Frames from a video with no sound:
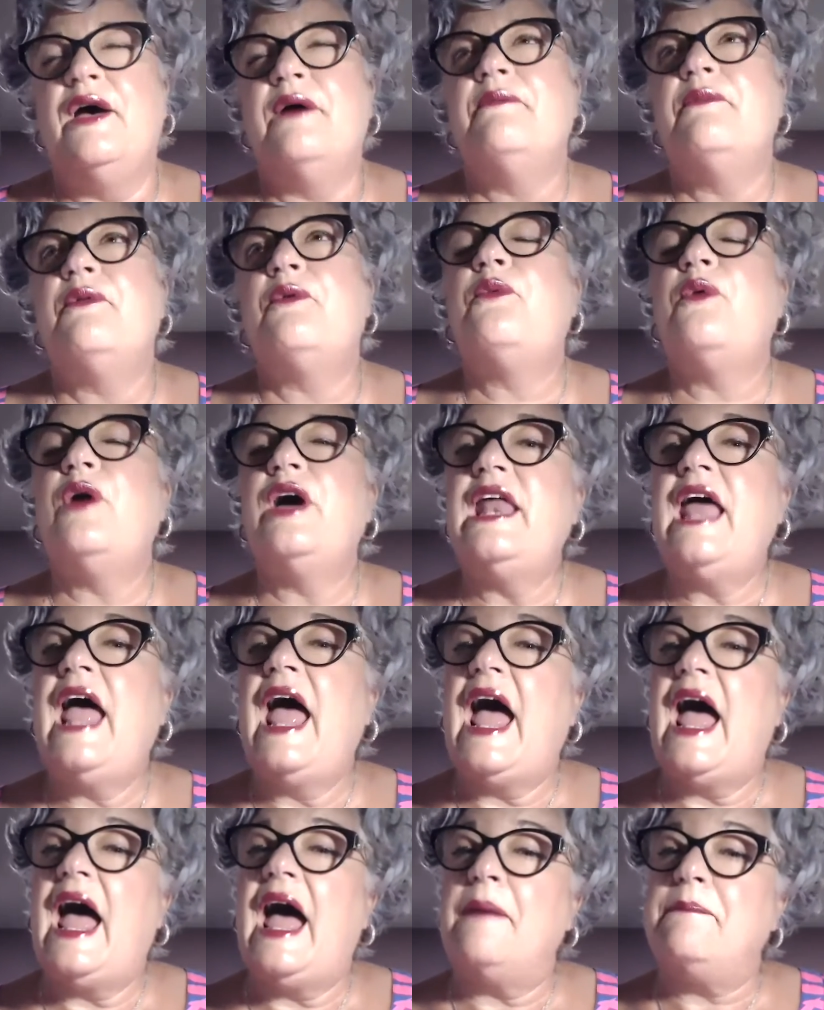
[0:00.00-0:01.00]
What
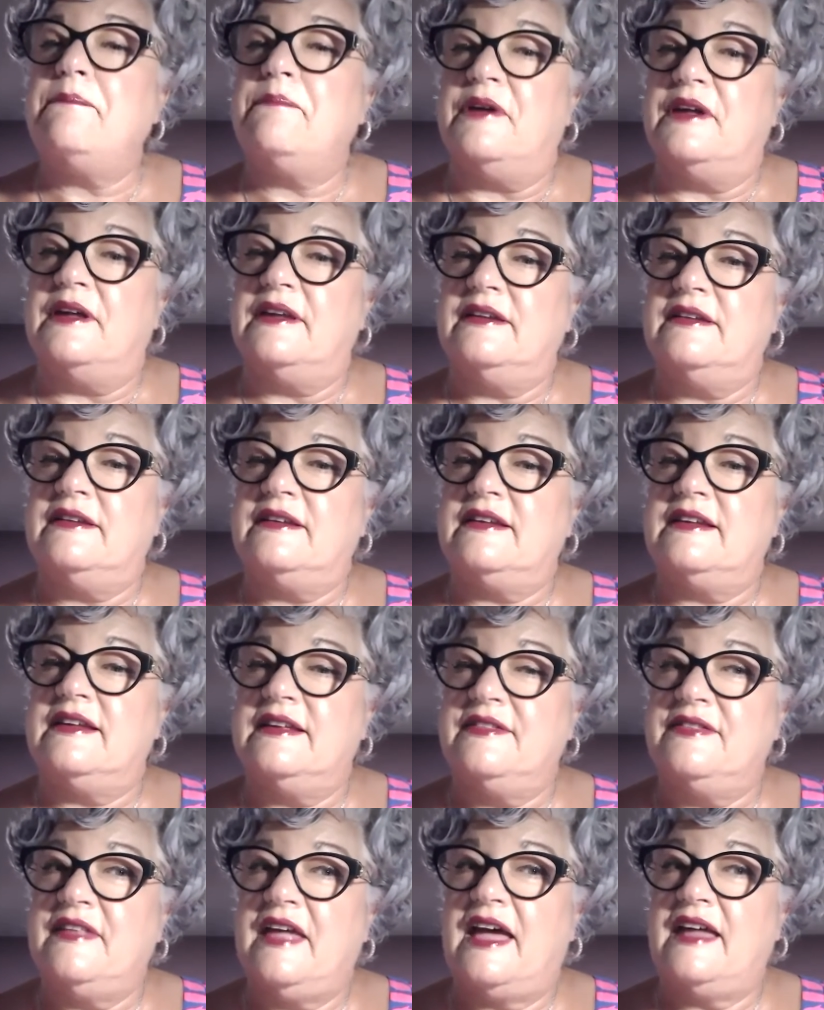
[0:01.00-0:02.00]
happened
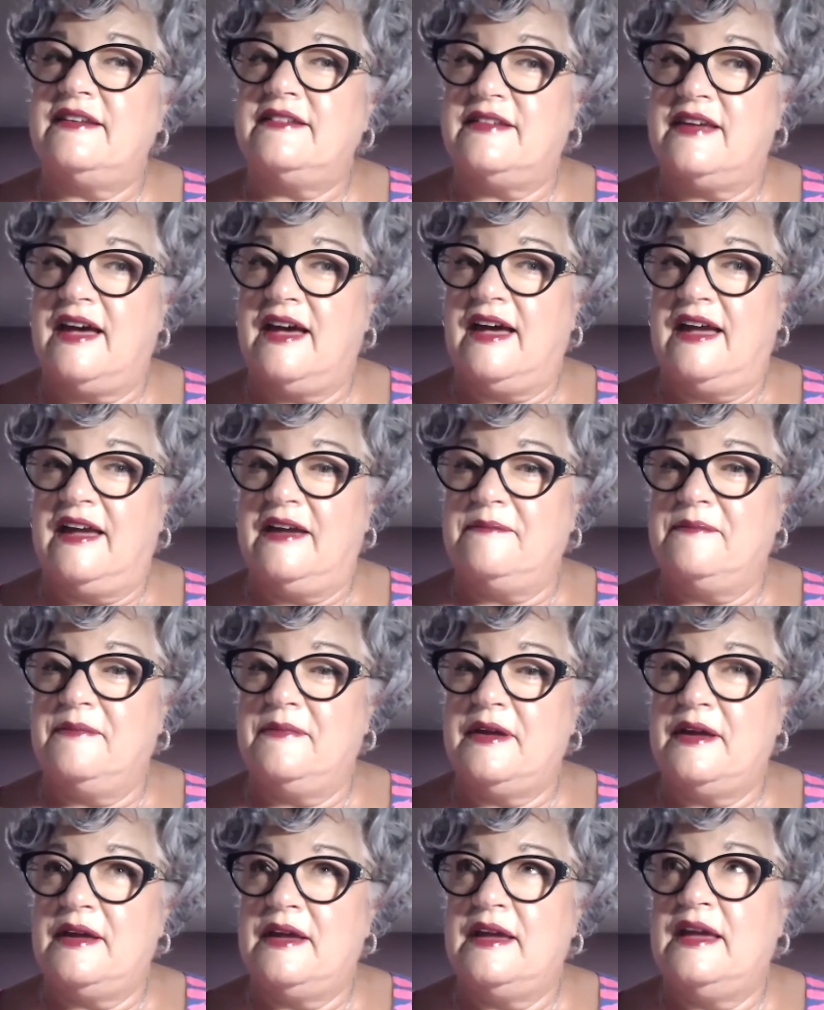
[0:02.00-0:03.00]
in that time
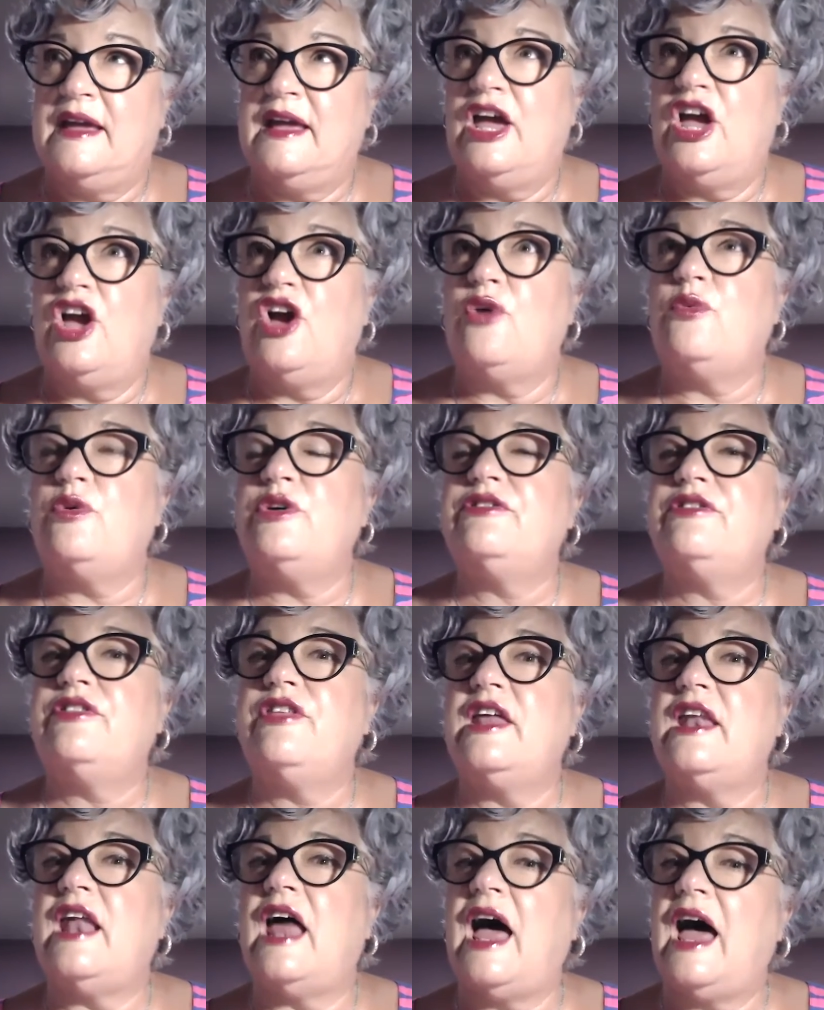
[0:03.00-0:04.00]
was
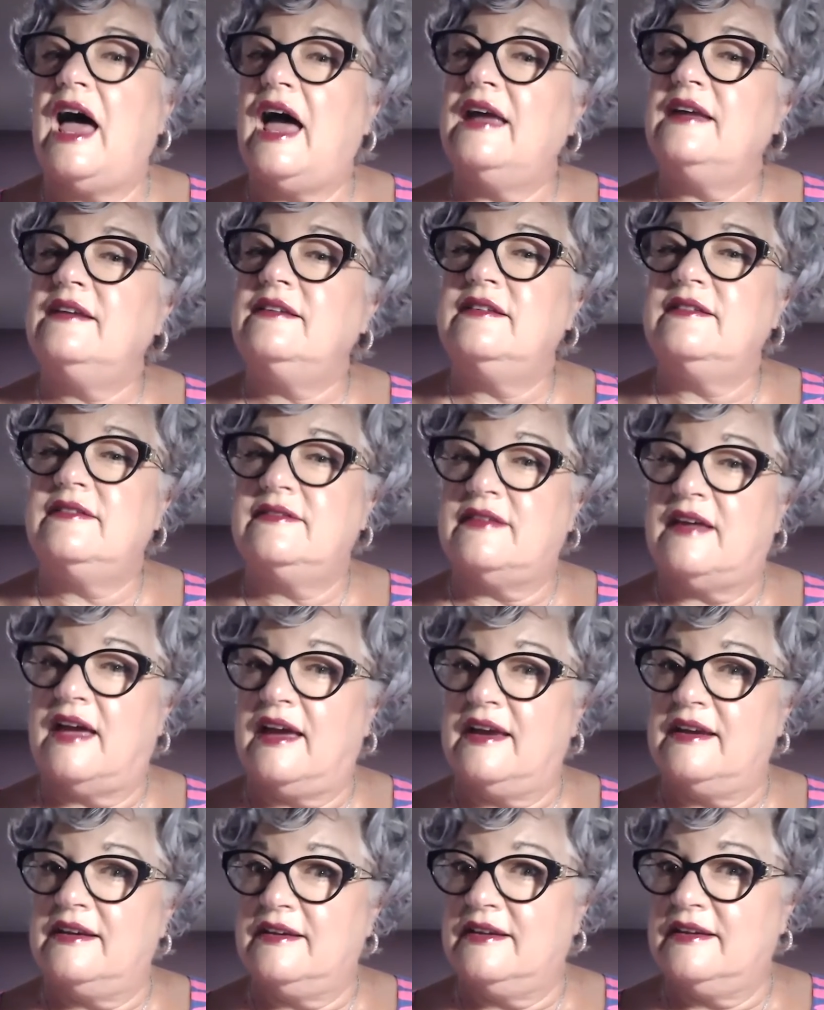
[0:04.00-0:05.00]
that I
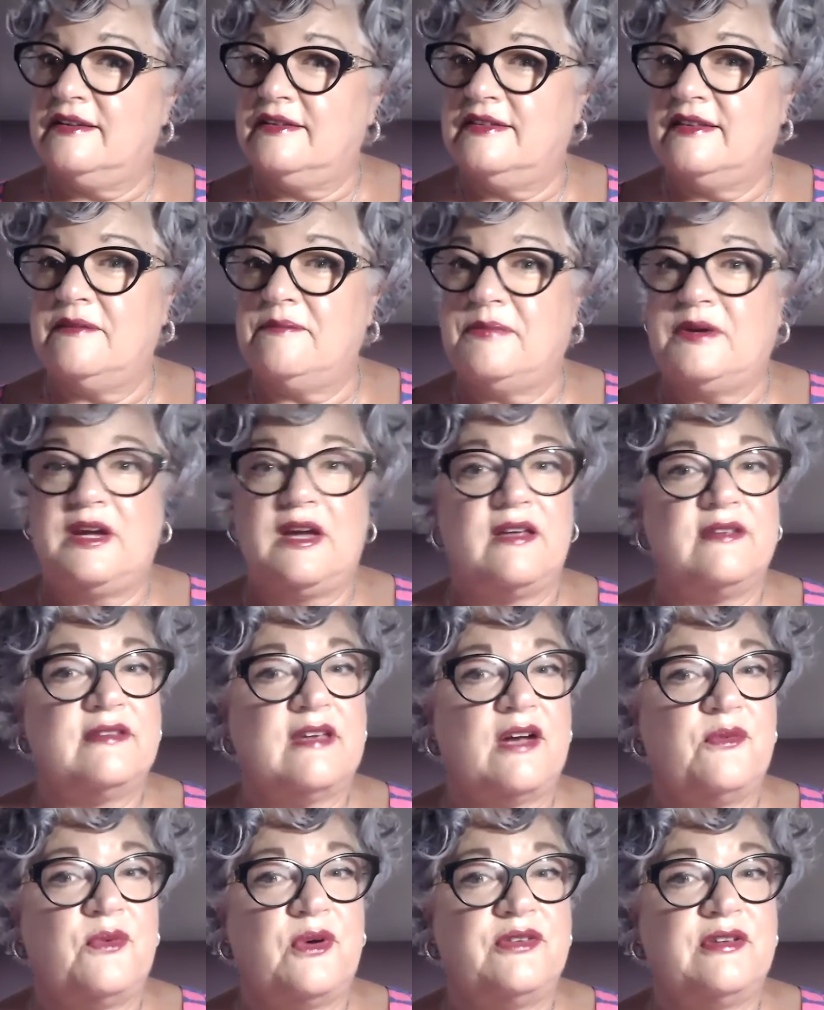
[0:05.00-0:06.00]
decided that because
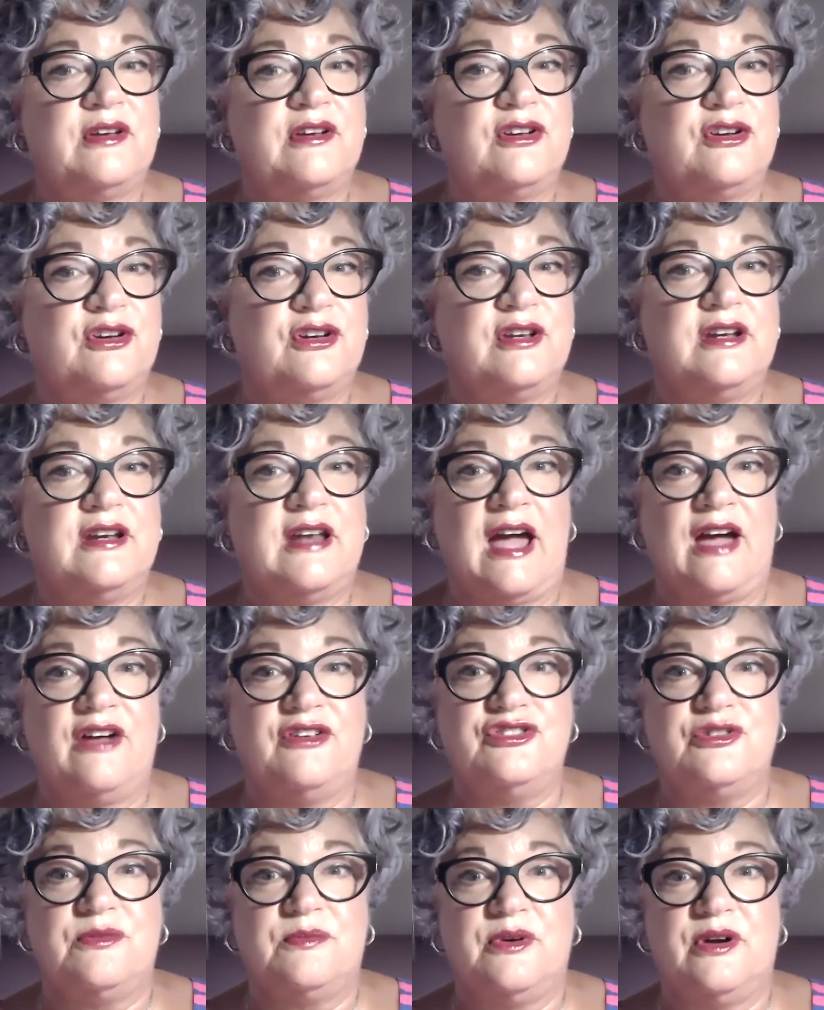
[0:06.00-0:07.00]
I wasn't good at
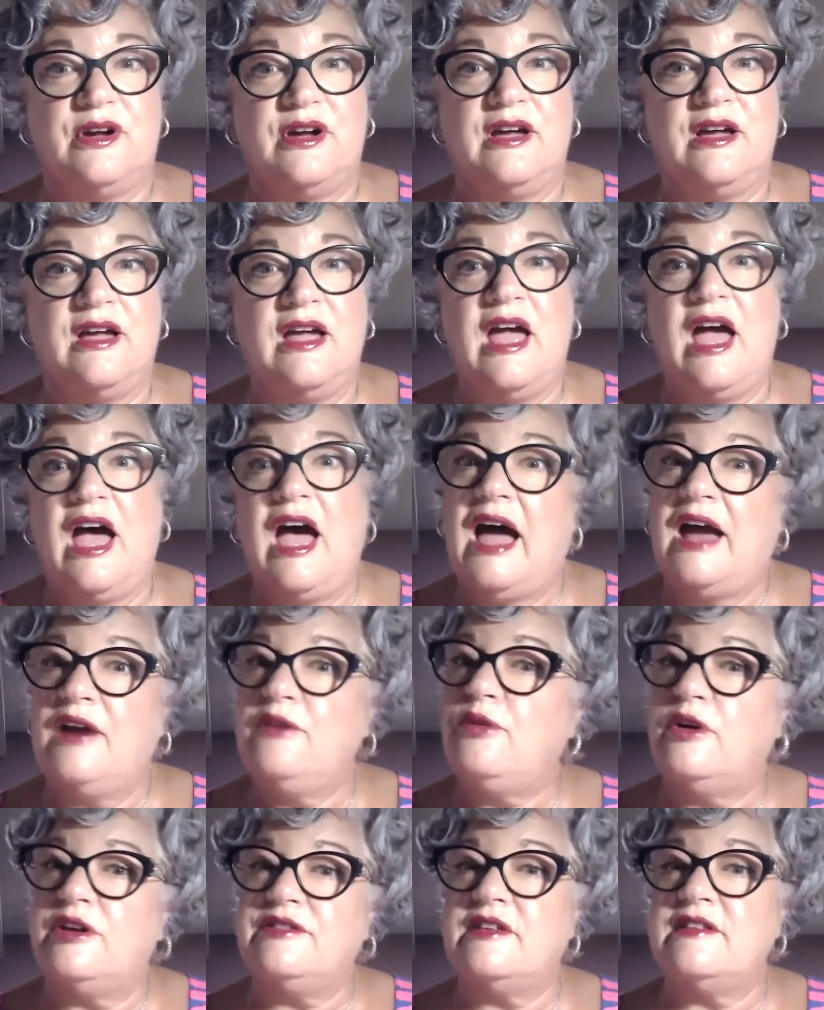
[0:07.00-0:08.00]
algebra, I
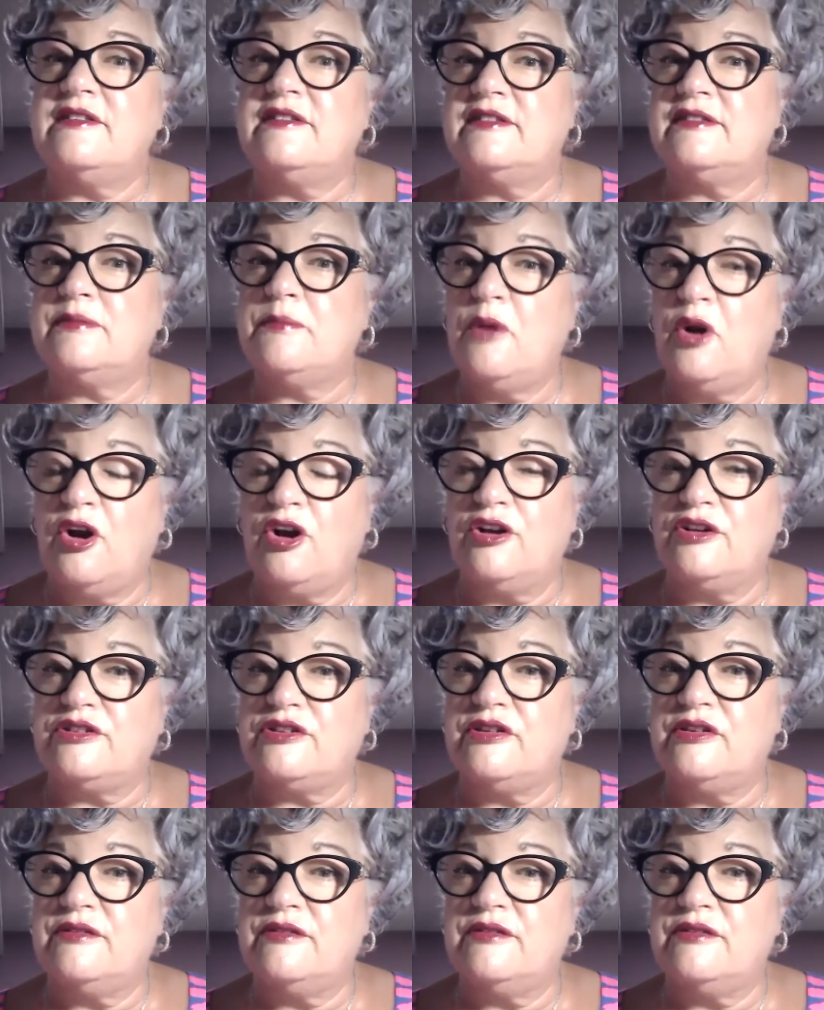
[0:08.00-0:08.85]
wasn't smart.